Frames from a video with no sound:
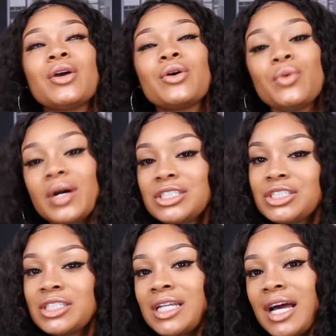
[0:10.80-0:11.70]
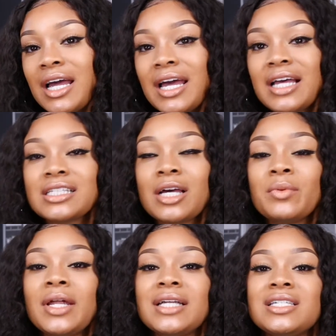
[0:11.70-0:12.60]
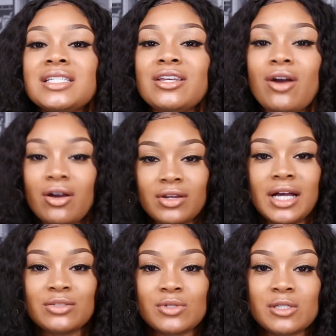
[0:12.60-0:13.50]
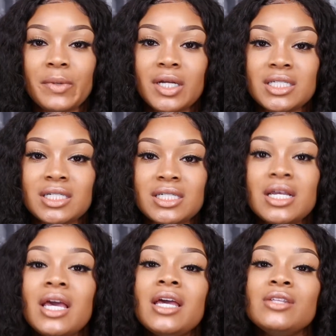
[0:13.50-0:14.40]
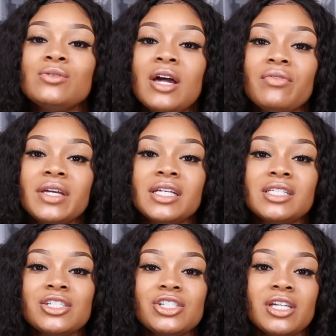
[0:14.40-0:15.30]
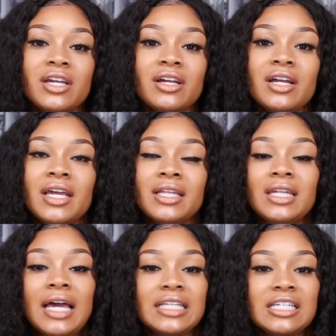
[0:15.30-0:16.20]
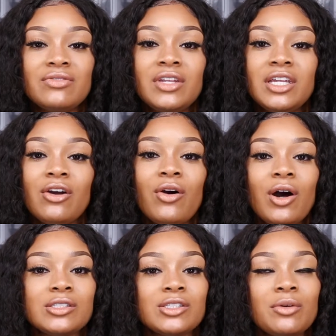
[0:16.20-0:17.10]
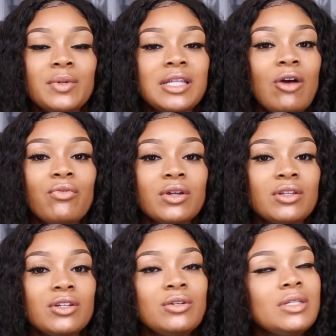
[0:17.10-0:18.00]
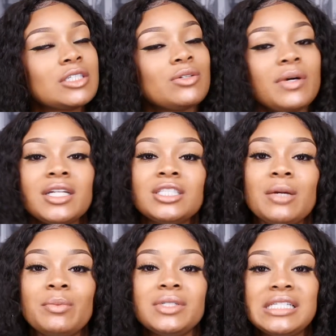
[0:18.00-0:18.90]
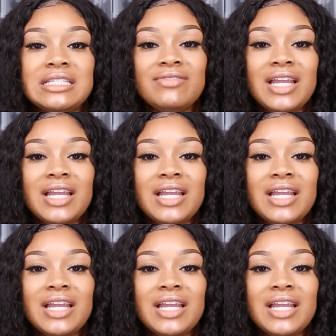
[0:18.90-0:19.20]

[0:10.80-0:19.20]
question I ask. I would like to see all you guys' responses. Do not forget to share and like this video. Also, without further ado, let's go ahead and jump into this